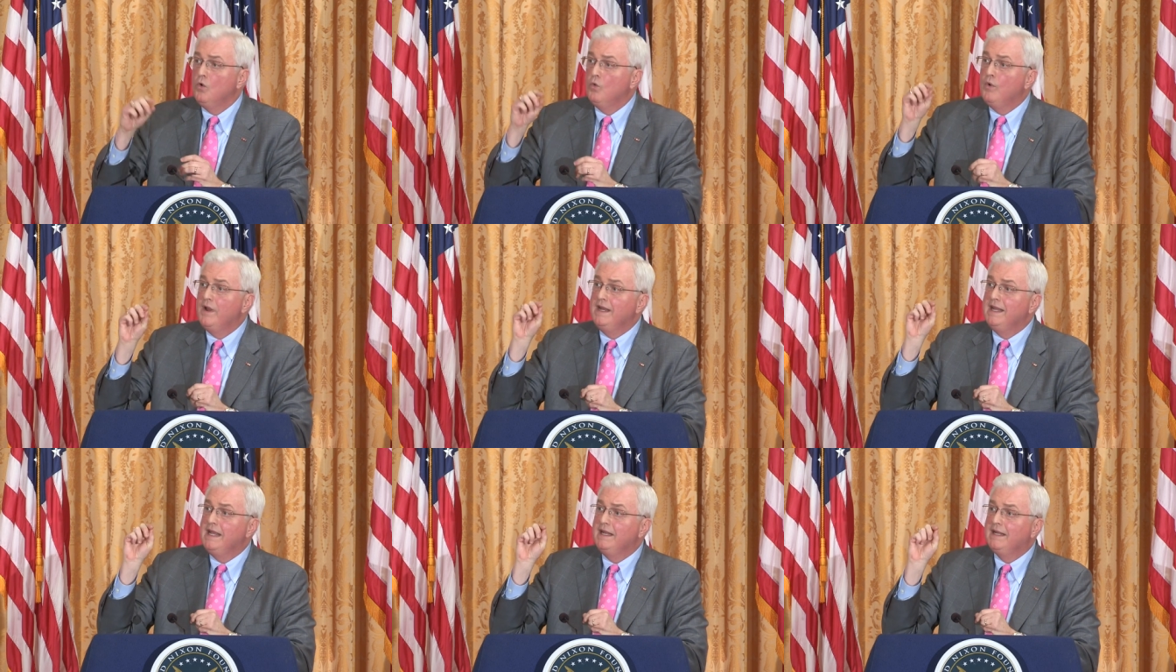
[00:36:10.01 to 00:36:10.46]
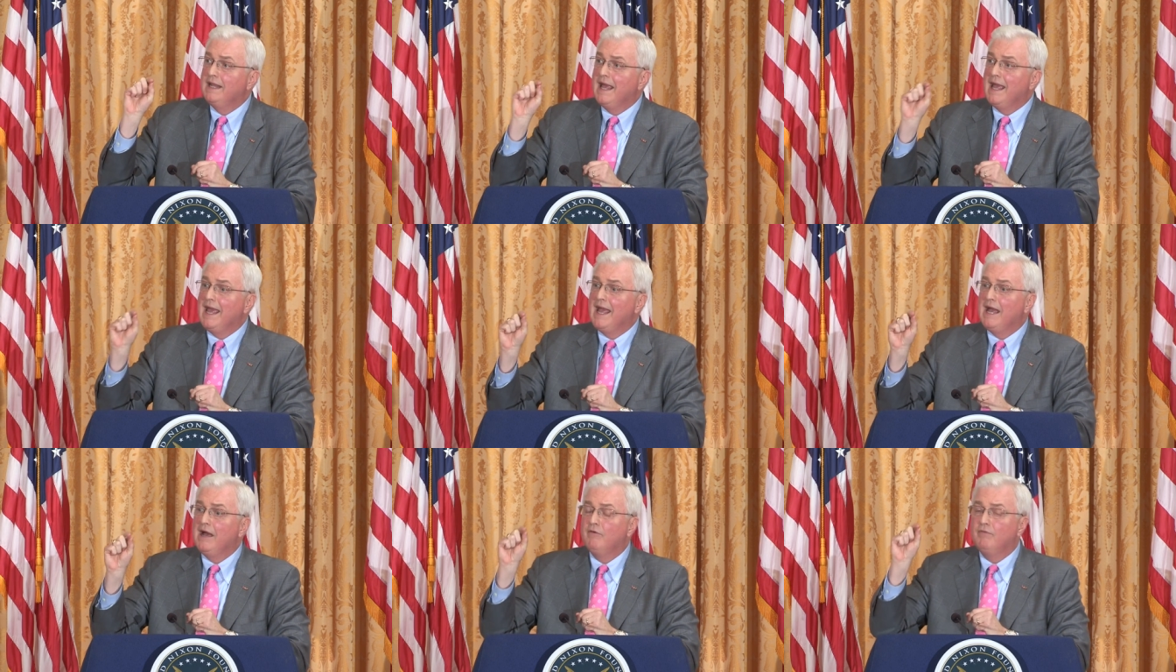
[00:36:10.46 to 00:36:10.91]
We need to
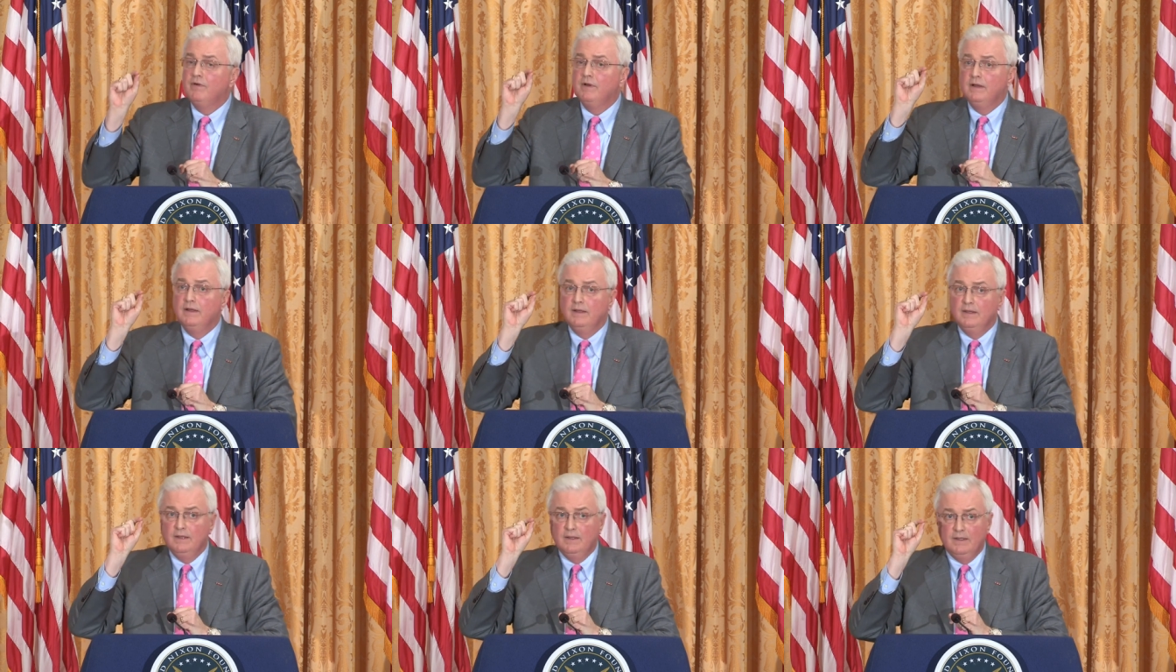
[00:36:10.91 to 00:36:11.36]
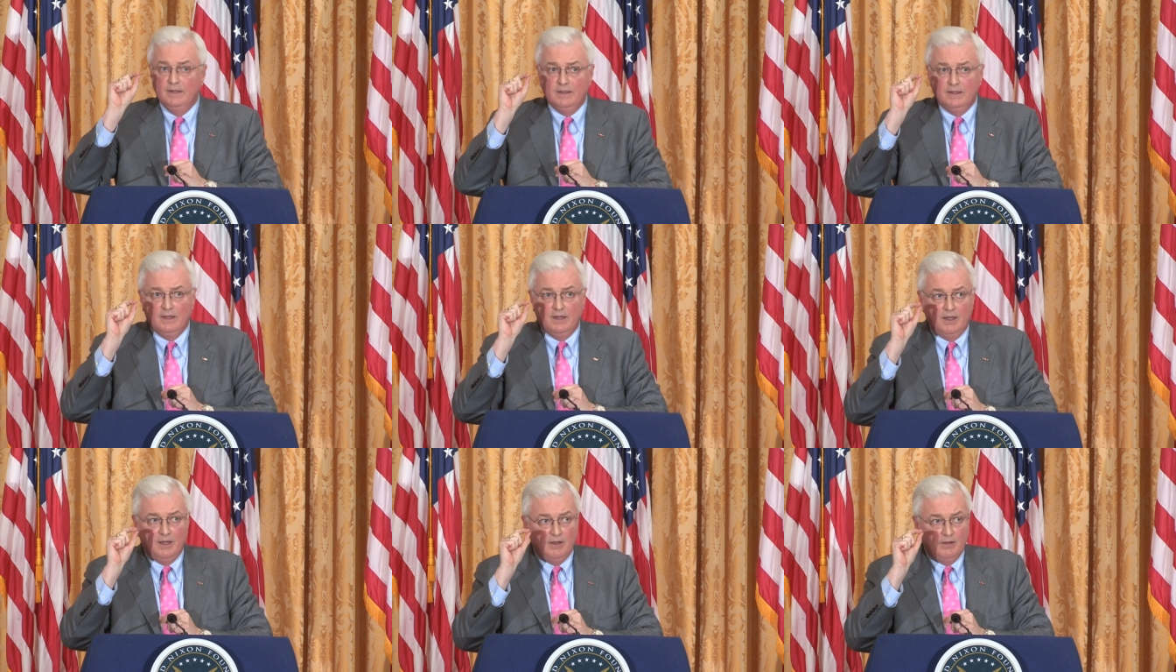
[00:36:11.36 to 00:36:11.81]
have
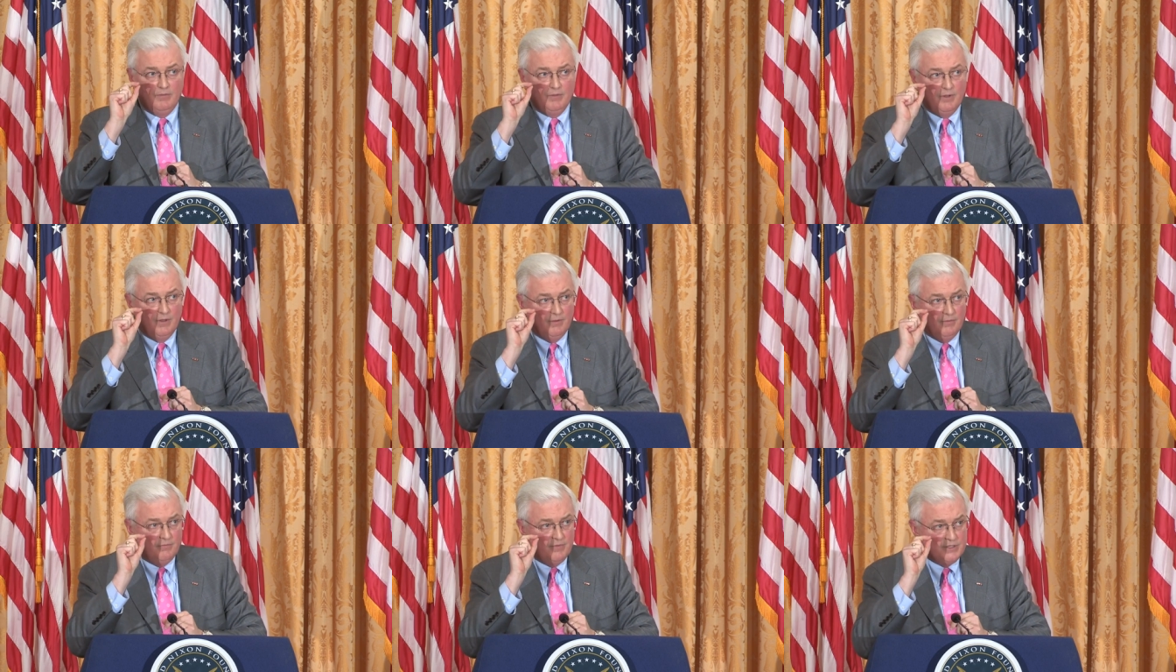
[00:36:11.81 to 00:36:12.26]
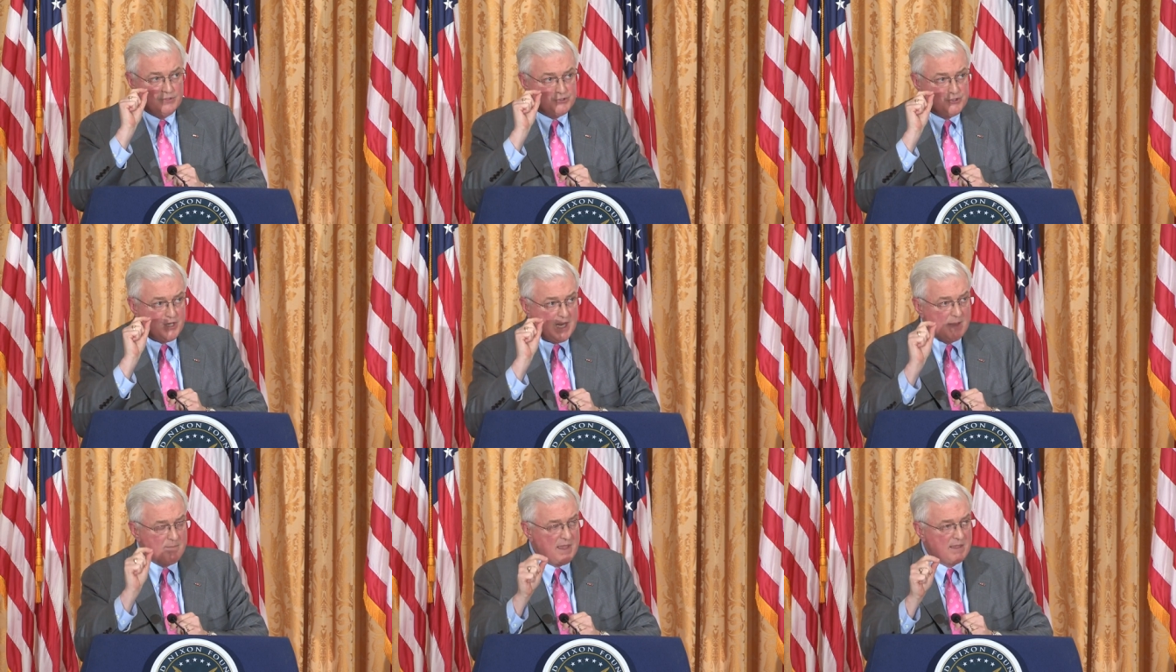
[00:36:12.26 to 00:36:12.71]
uh, uh, these
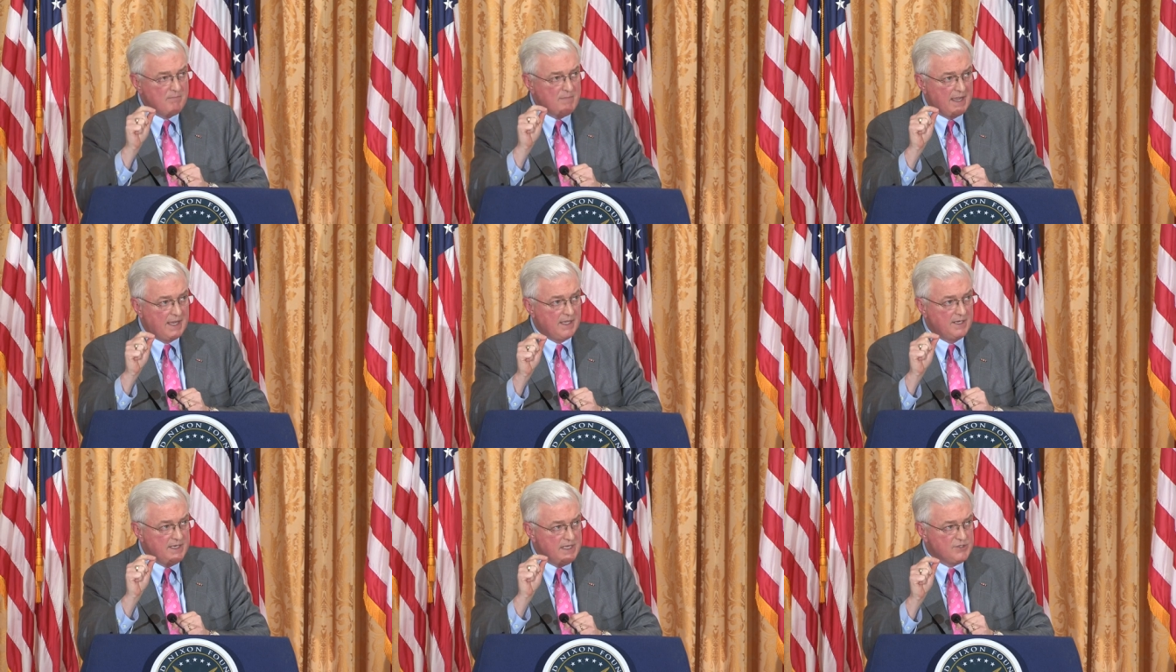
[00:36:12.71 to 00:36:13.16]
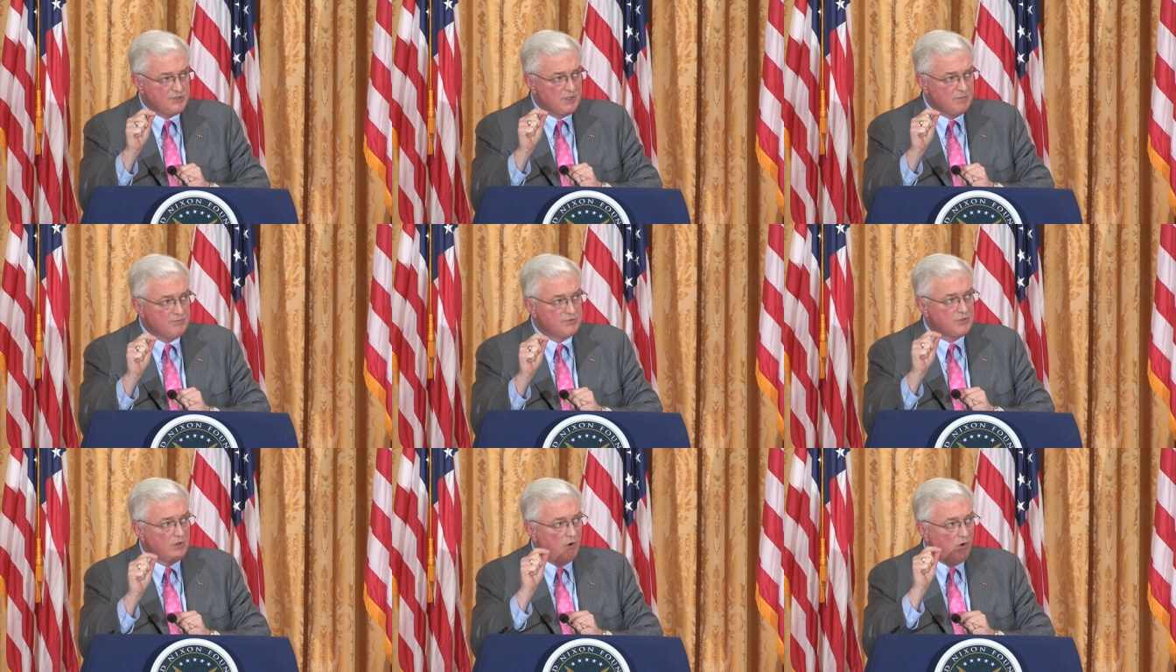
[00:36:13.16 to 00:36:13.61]
jamming
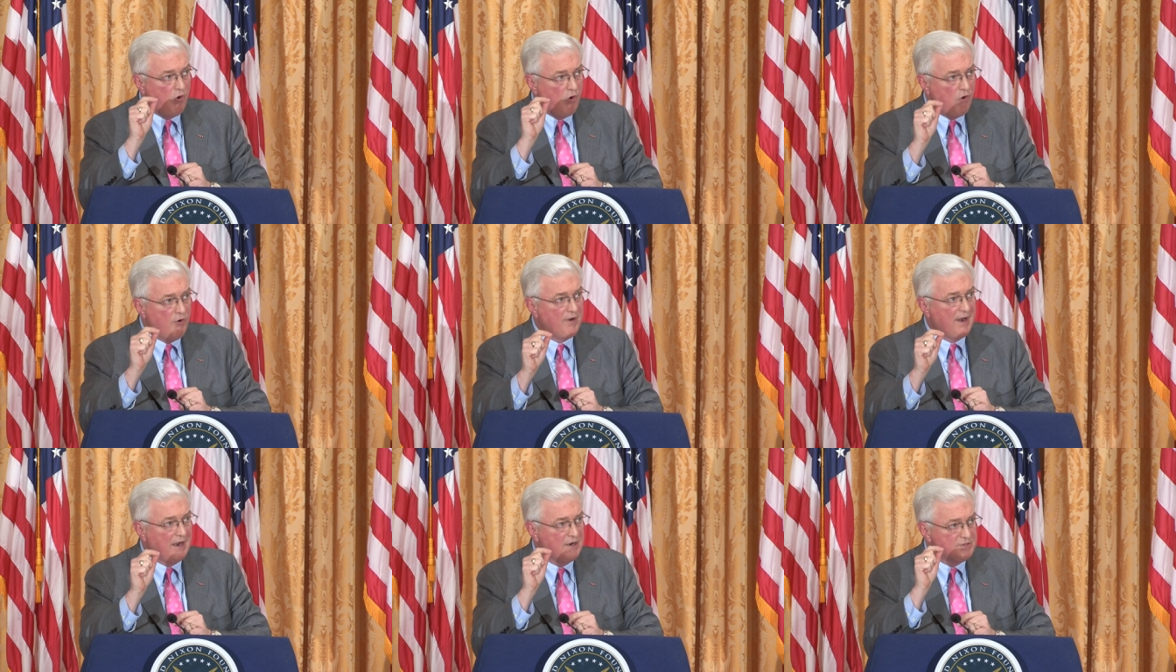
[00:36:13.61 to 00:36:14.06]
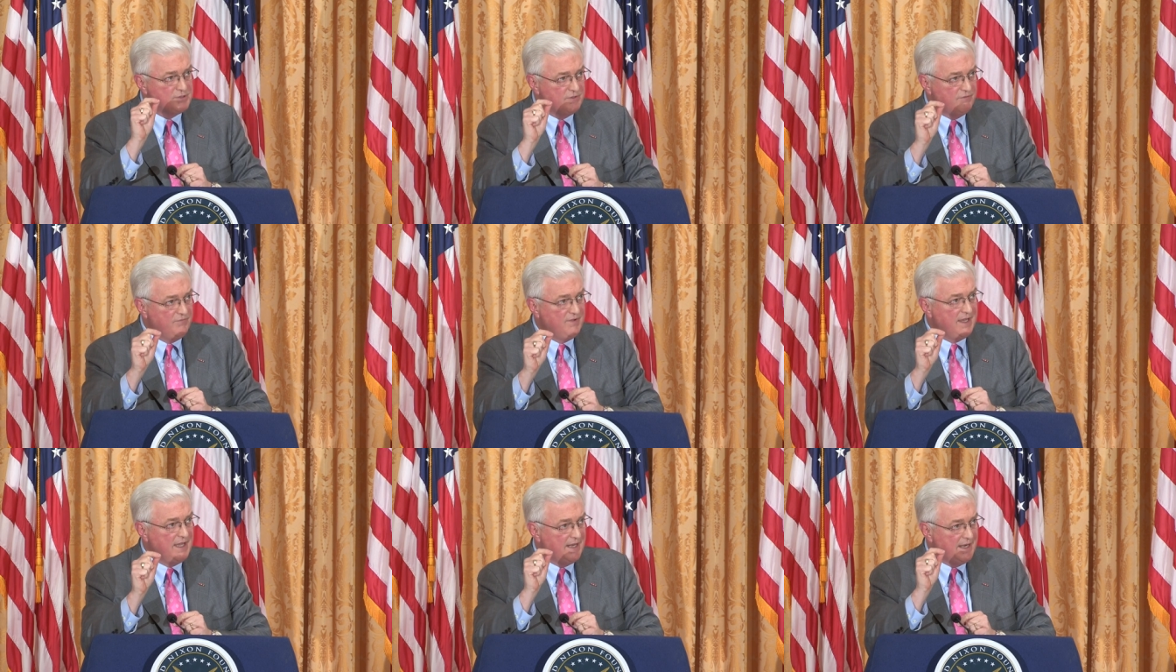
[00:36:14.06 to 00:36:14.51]
mechanisms on our
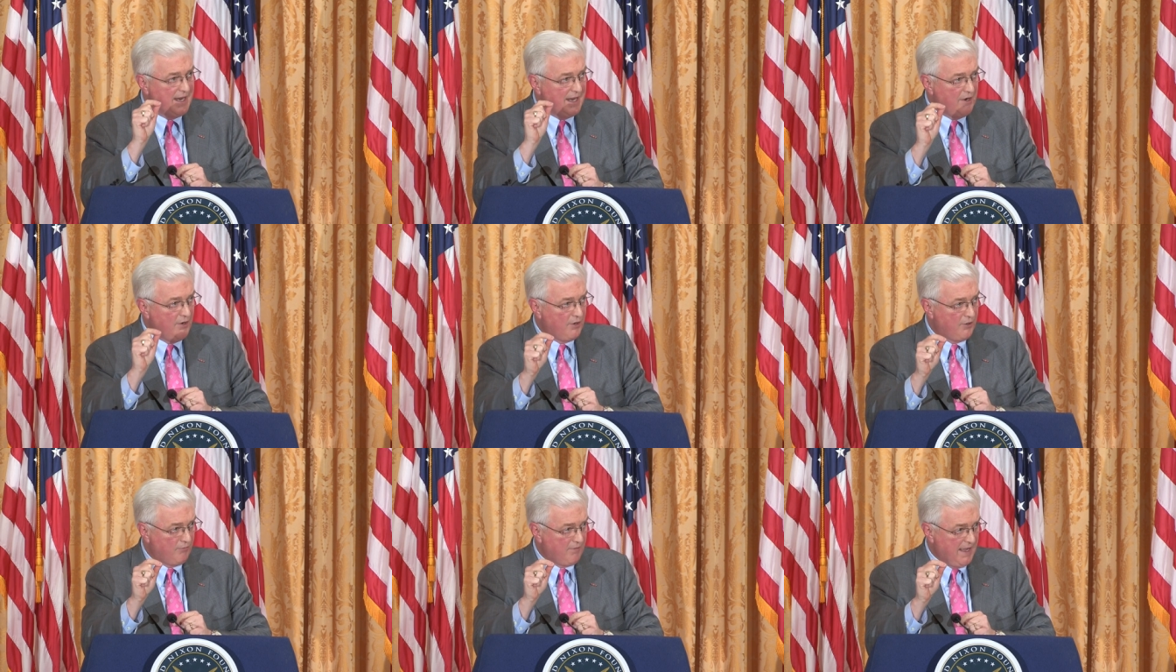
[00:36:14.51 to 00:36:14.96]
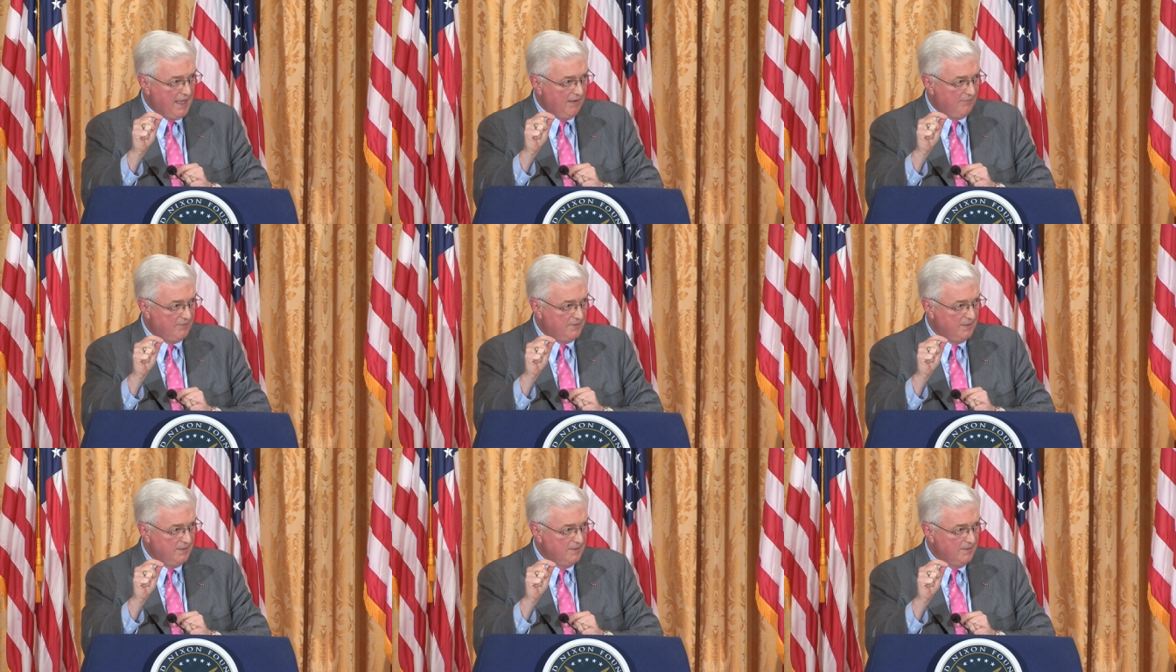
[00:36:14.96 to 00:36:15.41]
civilian
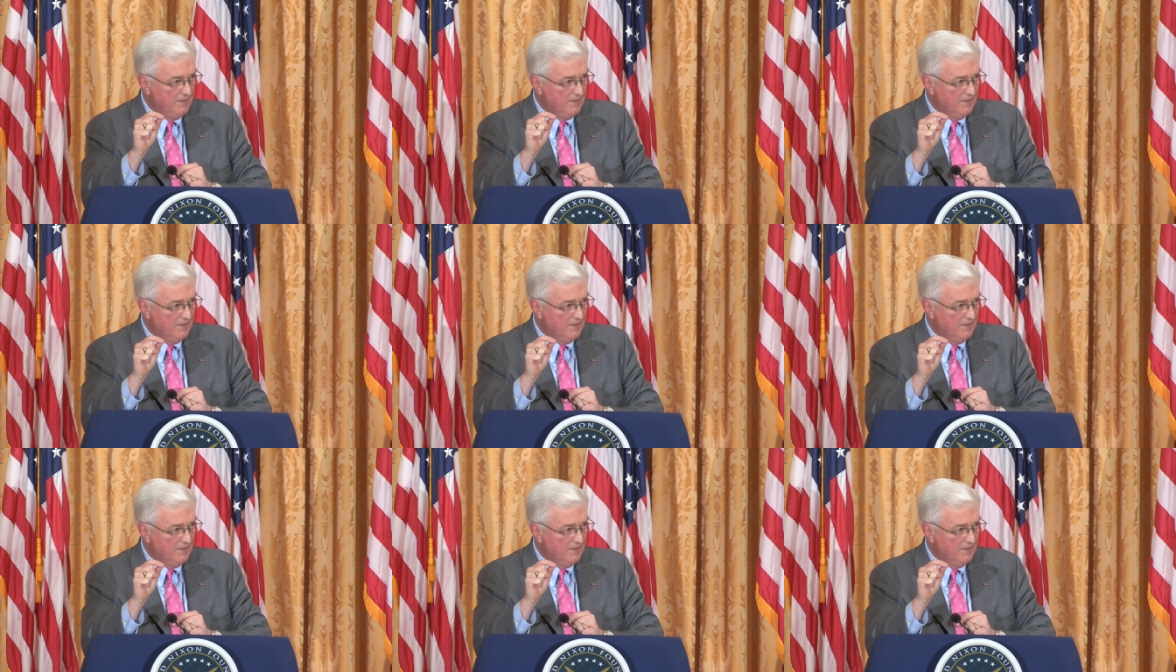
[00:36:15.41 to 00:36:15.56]
aircraft.